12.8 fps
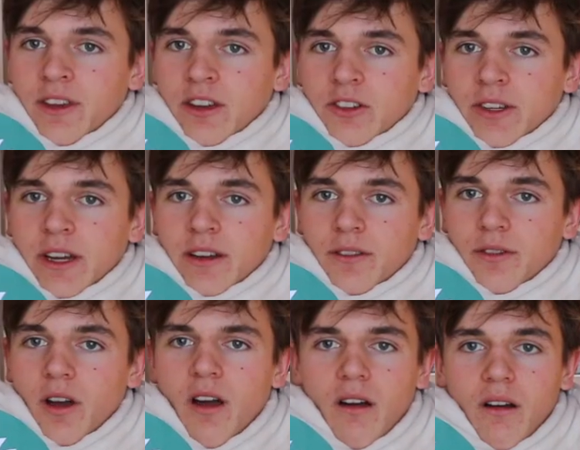is actually kind of,
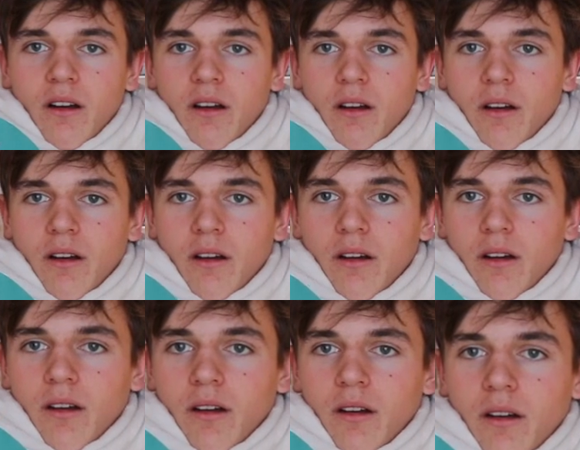
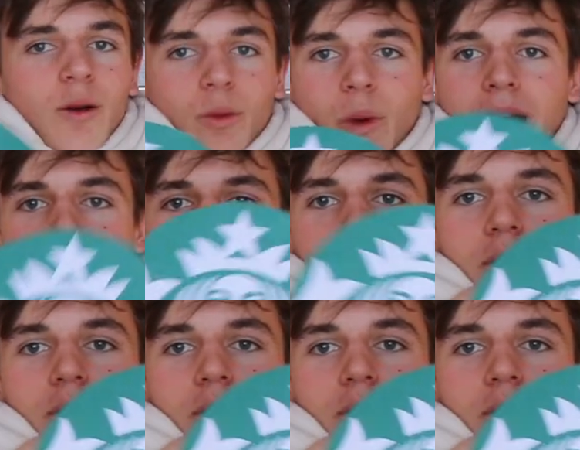wow,